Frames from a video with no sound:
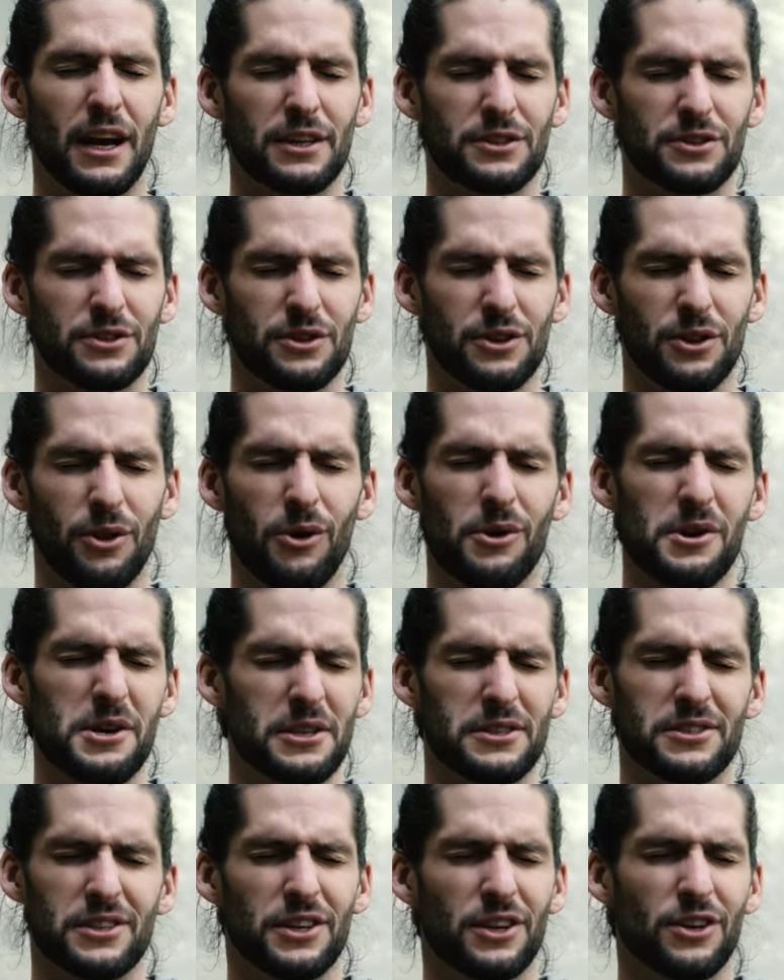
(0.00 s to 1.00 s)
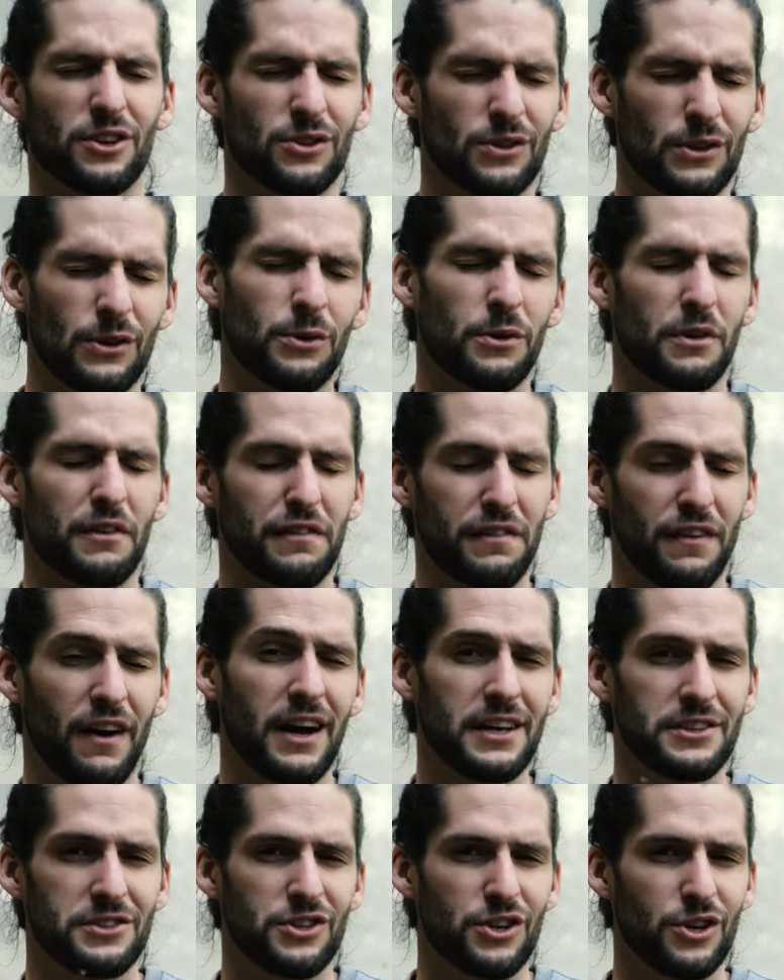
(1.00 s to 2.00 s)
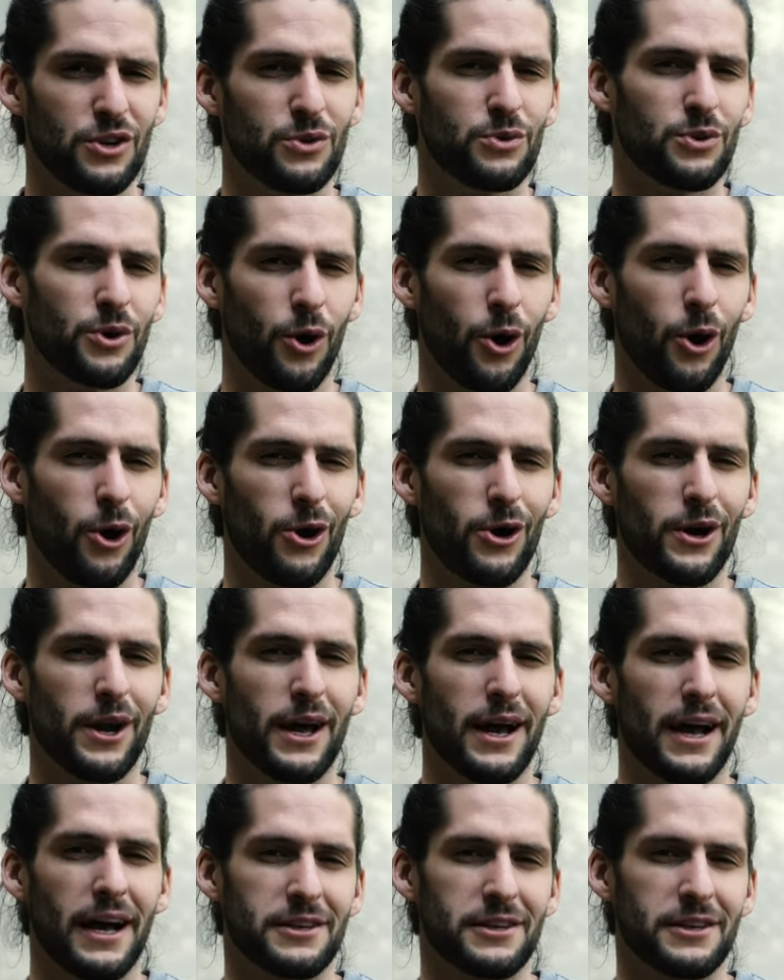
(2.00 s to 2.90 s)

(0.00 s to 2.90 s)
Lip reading: as long as it glorifies you, God,